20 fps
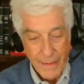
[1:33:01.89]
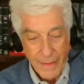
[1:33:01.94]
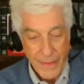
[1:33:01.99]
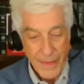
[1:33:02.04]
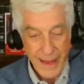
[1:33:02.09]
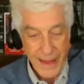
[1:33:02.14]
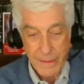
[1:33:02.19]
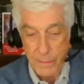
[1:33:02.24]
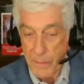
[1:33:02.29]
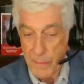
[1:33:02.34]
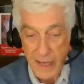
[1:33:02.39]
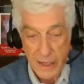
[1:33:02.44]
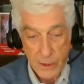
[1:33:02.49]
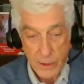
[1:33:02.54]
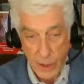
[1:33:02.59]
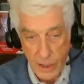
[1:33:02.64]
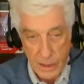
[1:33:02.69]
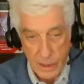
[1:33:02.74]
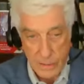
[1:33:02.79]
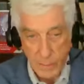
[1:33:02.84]
that make
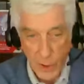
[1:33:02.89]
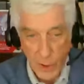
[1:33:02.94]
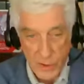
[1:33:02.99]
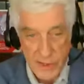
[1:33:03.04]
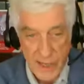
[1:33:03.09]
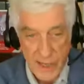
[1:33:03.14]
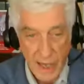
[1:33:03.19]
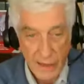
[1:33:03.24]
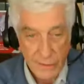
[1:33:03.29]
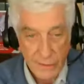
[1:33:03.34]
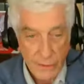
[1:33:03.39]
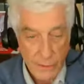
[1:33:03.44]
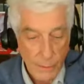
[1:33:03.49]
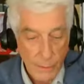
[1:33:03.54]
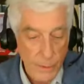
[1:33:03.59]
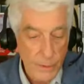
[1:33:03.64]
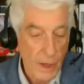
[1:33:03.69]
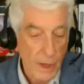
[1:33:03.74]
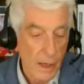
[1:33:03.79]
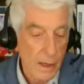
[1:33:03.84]
a lot more sense,
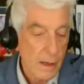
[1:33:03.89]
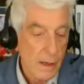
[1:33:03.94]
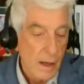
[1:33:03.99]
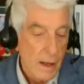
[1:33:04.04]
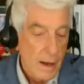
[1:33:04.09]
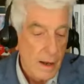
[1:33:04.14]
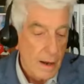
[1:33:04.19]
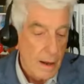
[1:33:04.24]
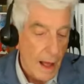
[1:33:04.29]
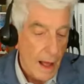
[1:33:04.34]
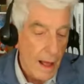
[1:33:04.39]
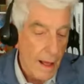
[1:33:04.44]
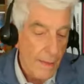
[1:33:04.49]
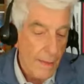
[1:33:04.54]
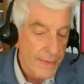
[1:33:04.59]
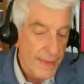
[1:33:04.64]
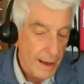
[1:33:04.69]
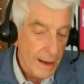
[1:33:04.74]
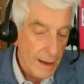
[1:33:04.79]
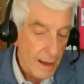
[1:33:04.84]
okay?
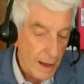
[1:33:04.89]
And